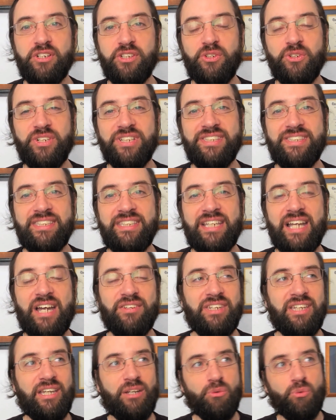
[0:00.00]
You can see how
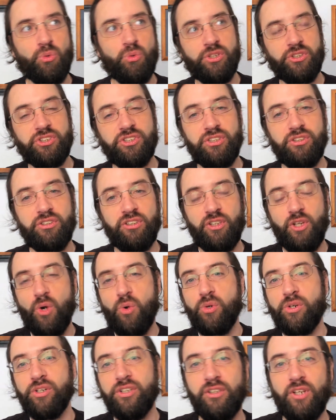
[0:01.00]
they get worse and
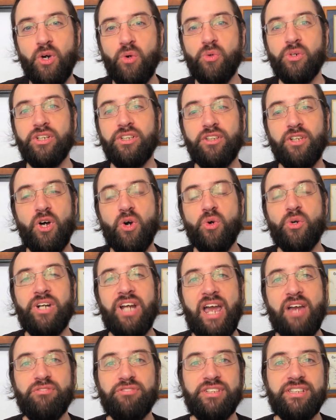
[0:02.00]
lower and lower and lower
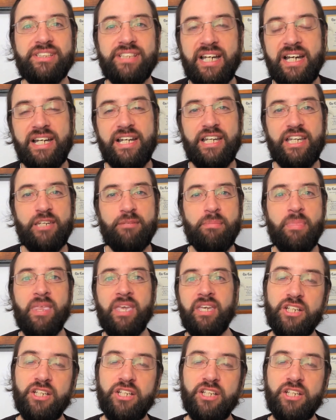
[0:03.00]
every time.